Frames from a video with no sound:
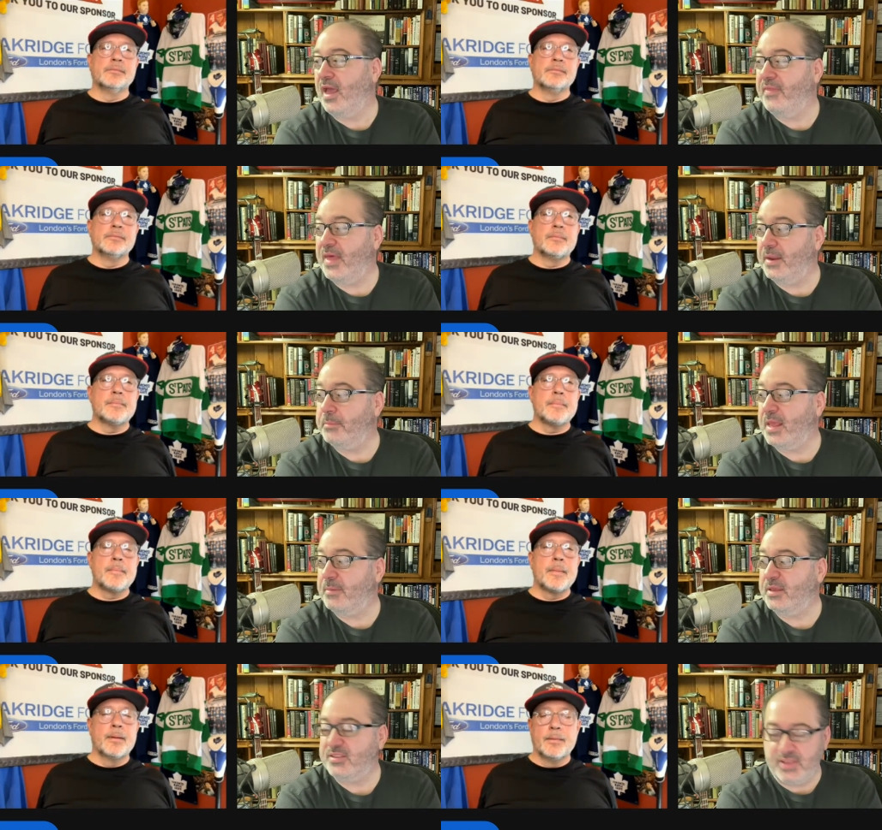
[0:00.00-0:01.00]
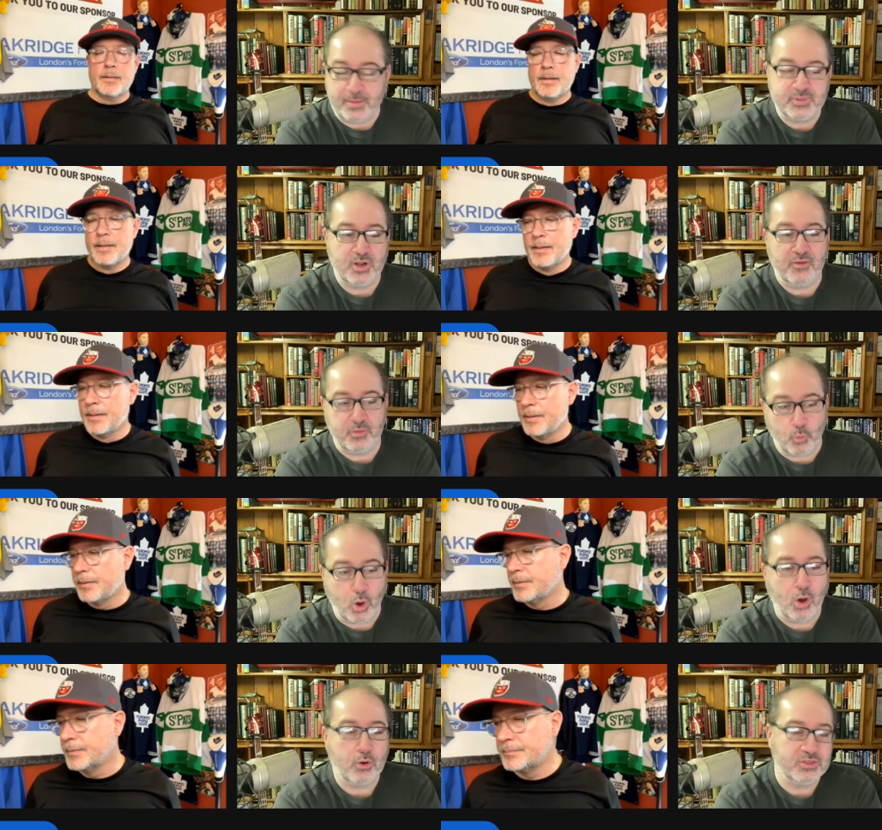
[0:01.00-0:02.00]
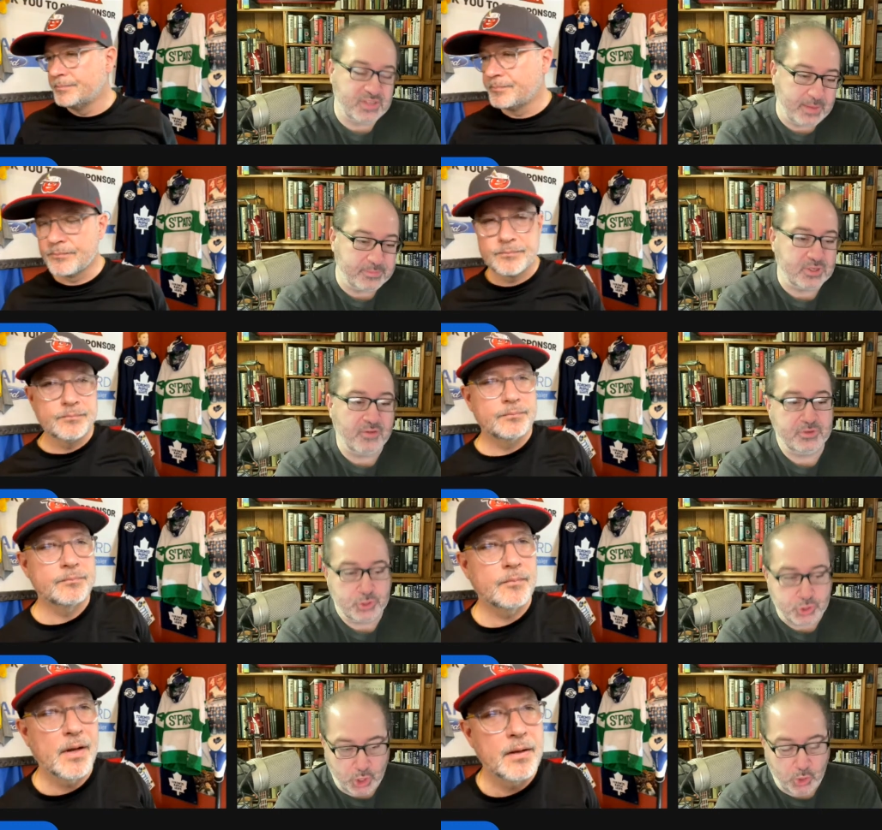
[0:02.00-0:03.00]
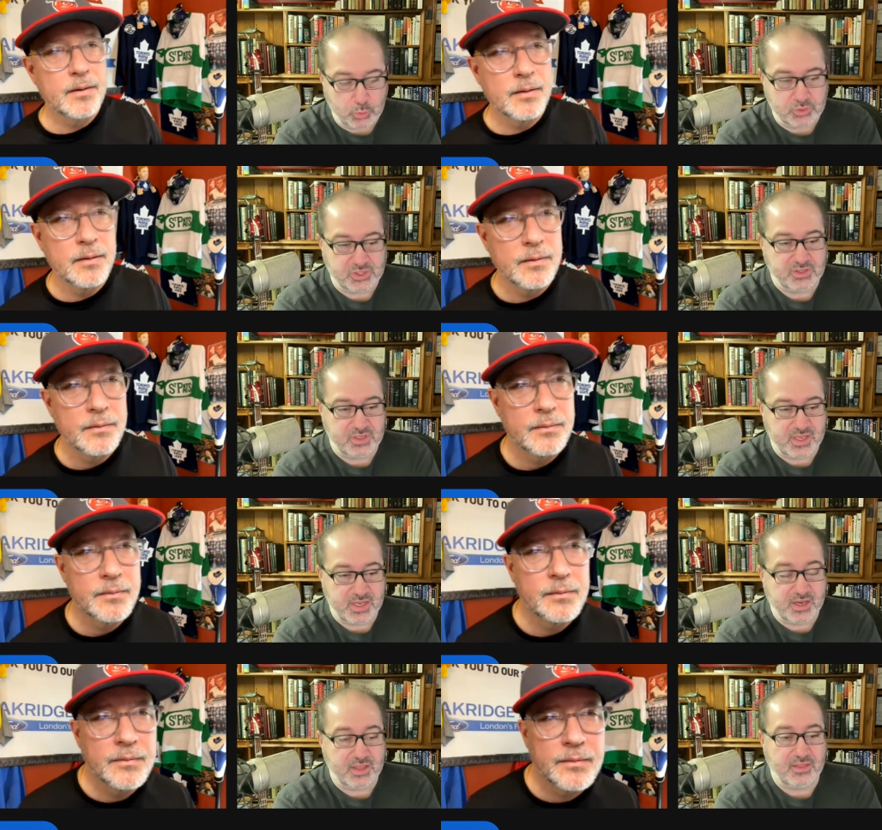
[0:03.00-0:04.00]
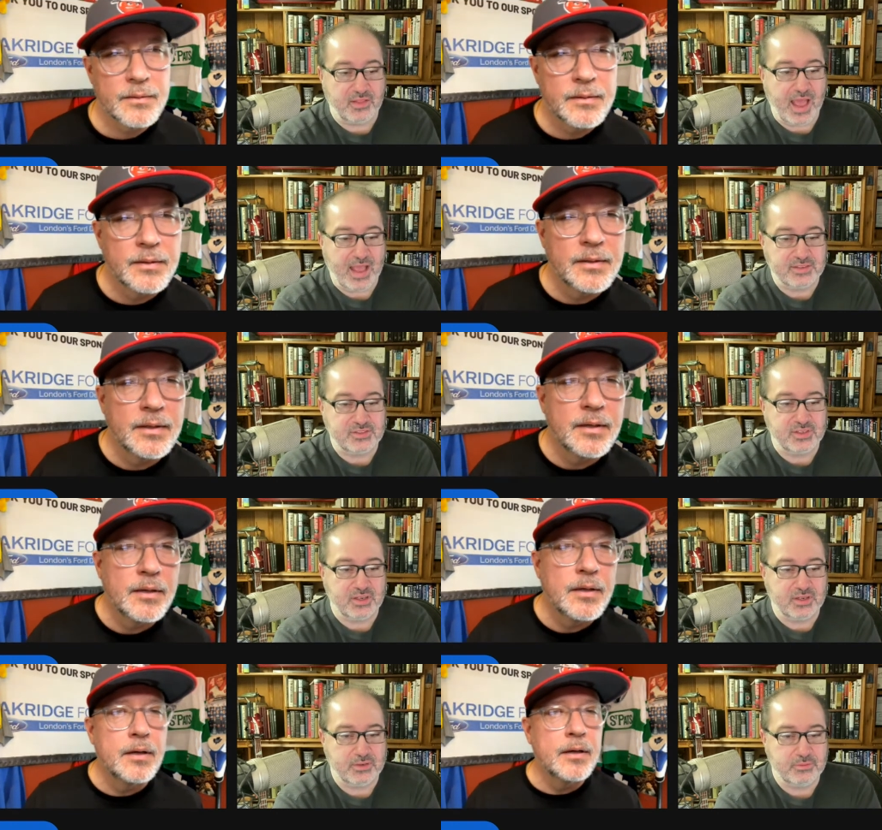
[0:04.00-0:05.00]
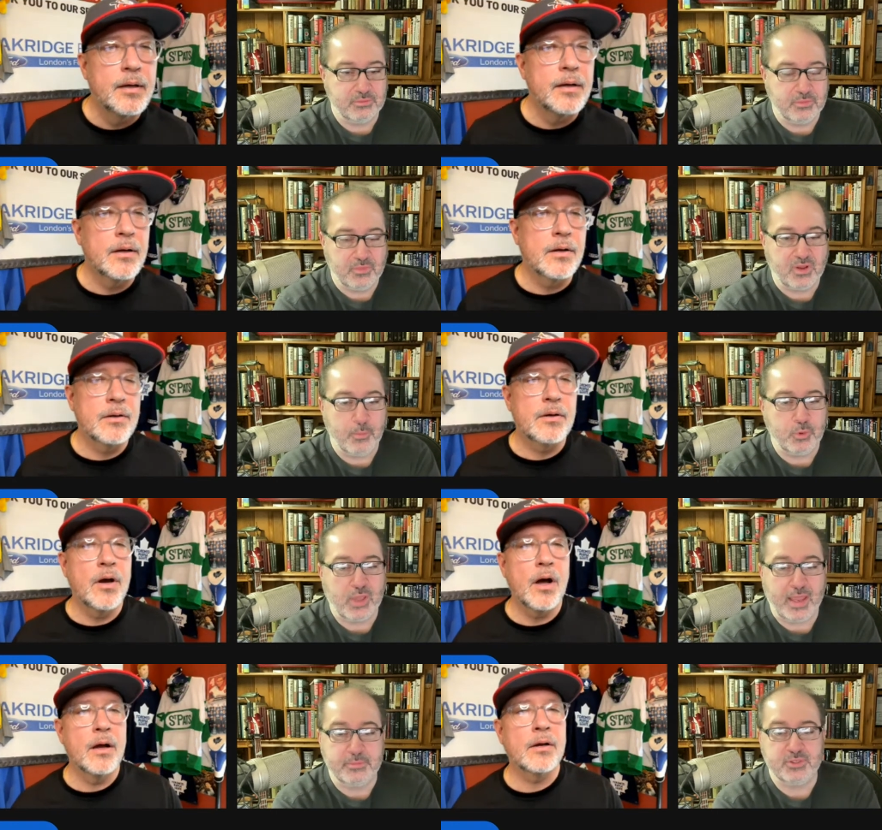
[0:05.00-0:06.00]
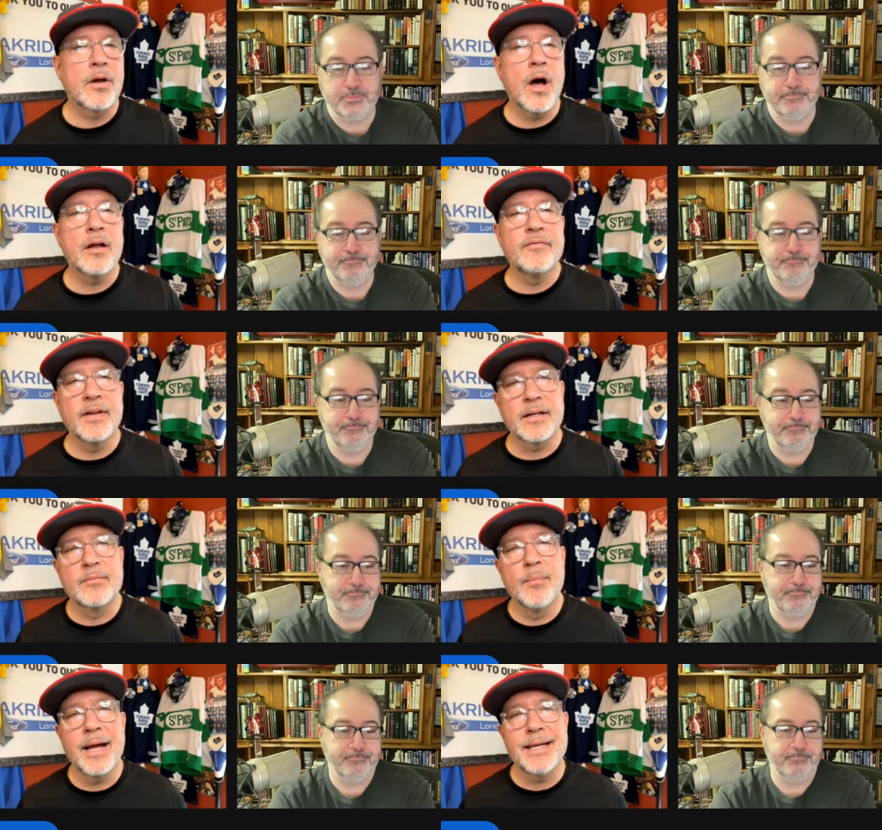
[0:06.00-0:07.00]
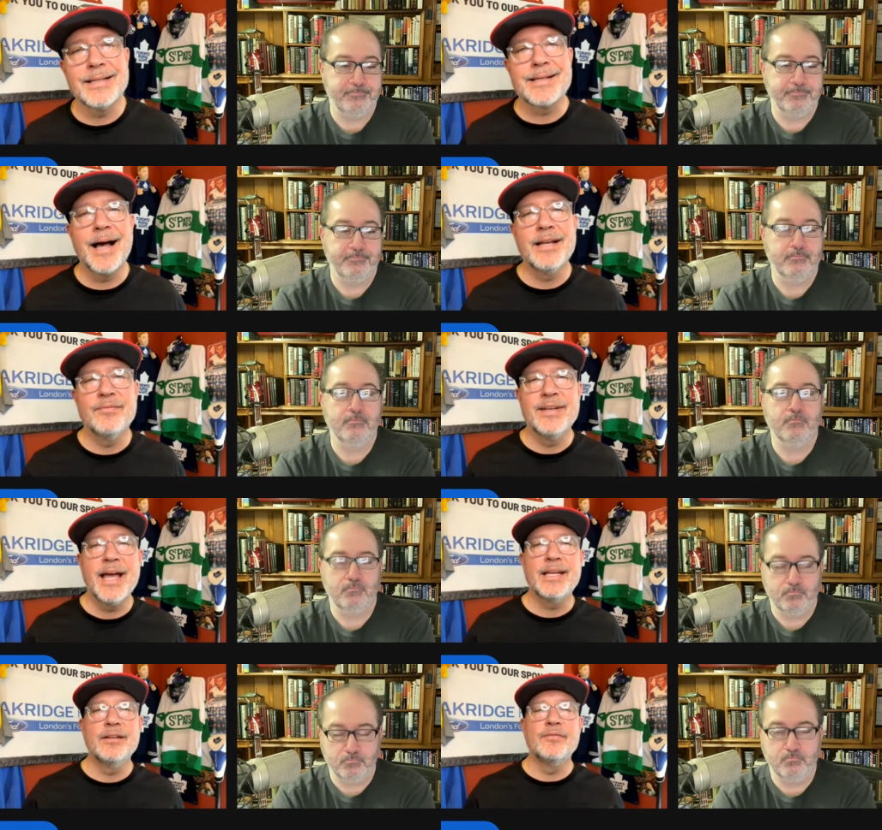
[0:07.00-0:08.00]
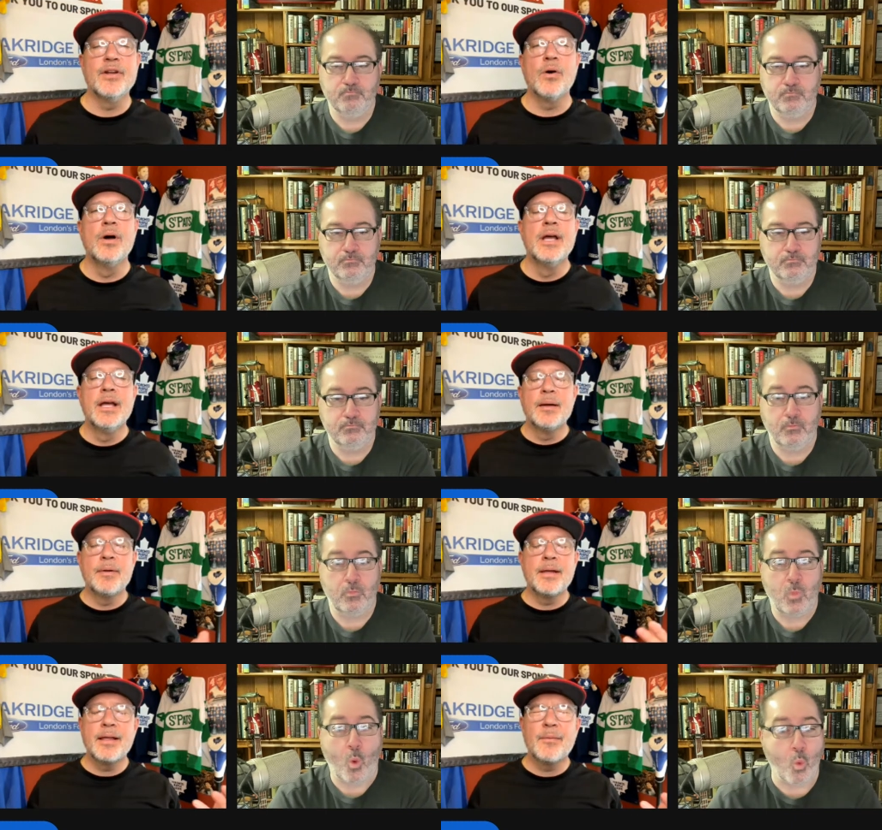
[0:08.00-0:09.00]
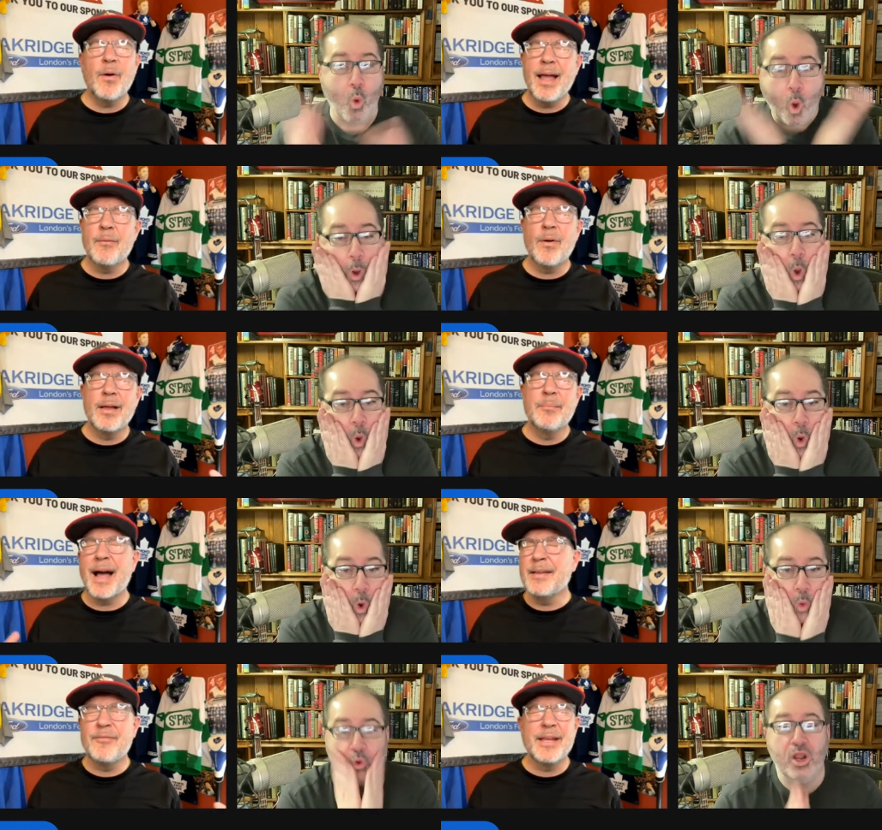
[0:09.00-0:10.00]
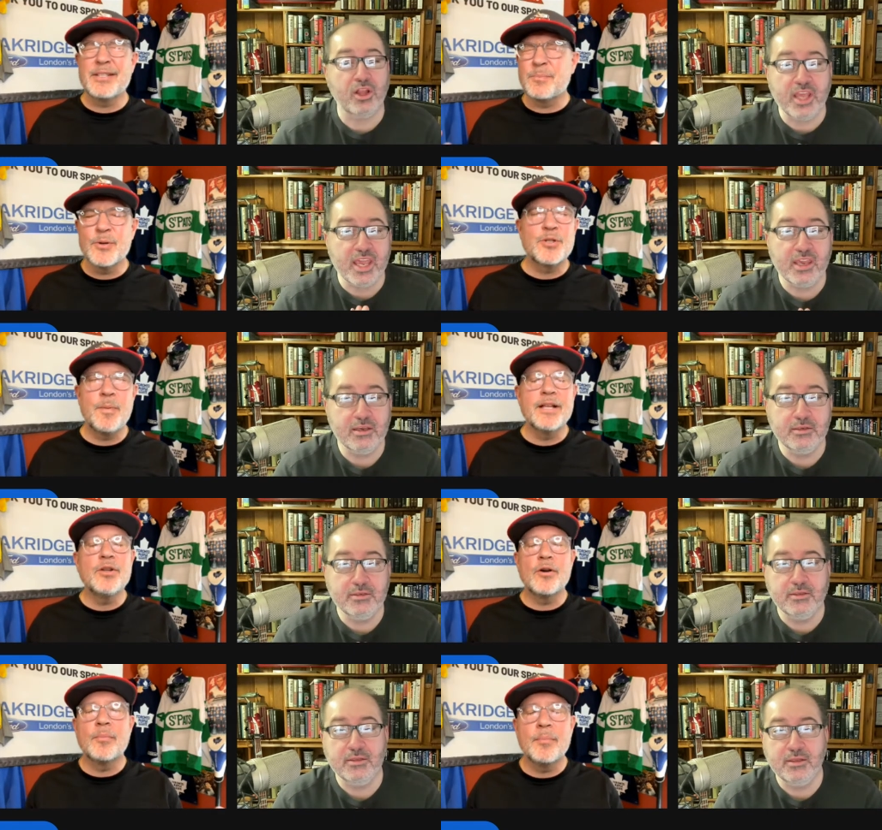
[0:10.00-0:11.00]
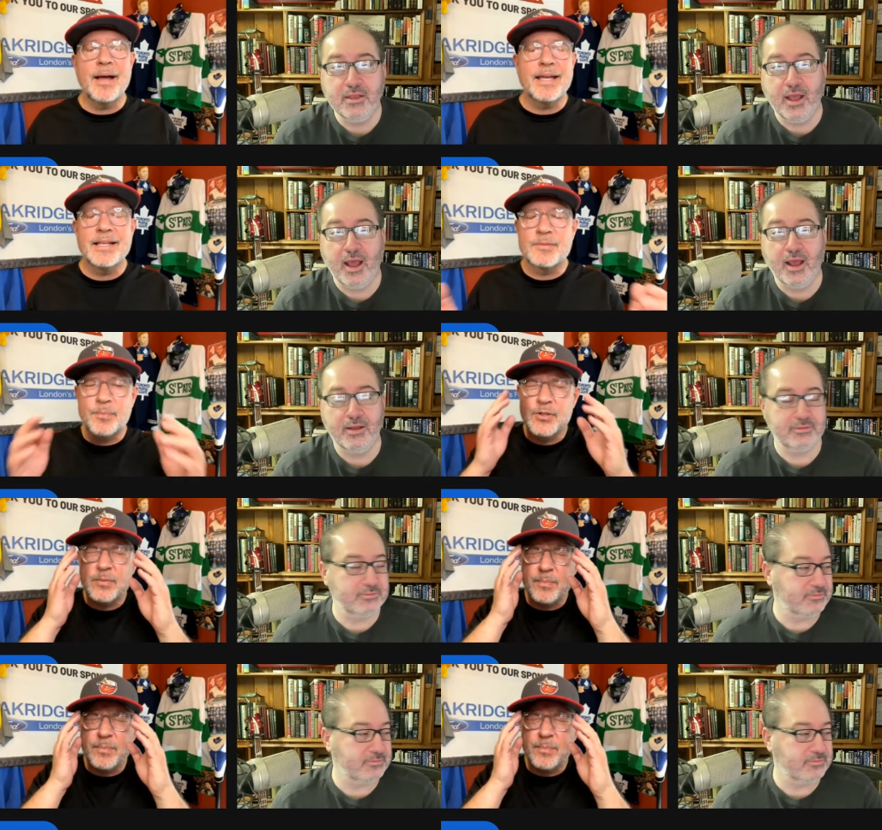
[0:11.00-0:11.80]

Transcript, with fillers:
Speaker 1: and then maybe Samsonov and Woll or Samsonov and Jones in the uh, in the last uh, couple Con- games.
Speaker 2: Convict Mike is kind of negative. No, why? I really it, no no. But Mike, it's pers-